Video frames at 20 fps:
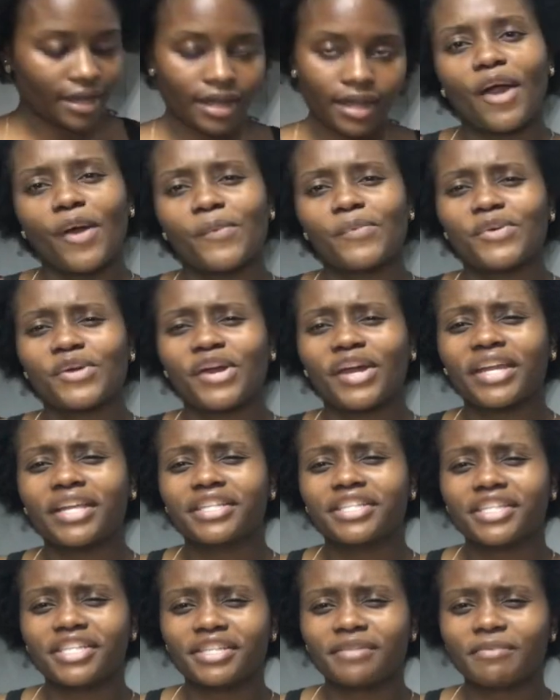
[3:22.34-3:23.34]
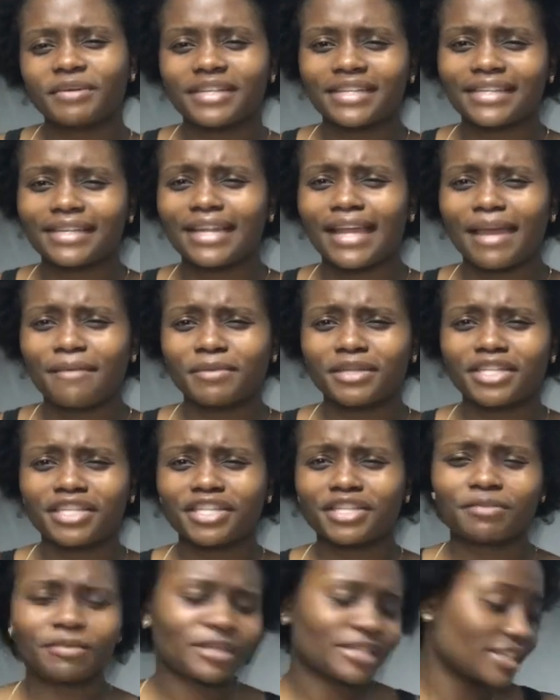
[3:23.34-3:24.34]
I hope you are a cheese person. I'm a
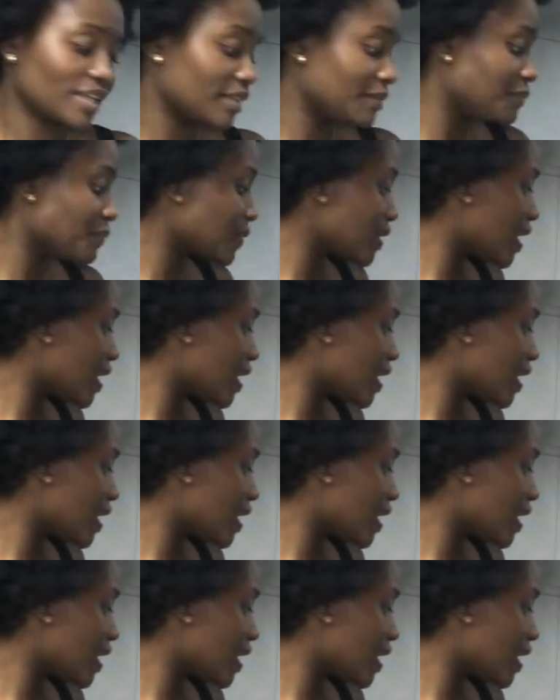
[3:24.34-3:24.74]
cheese person.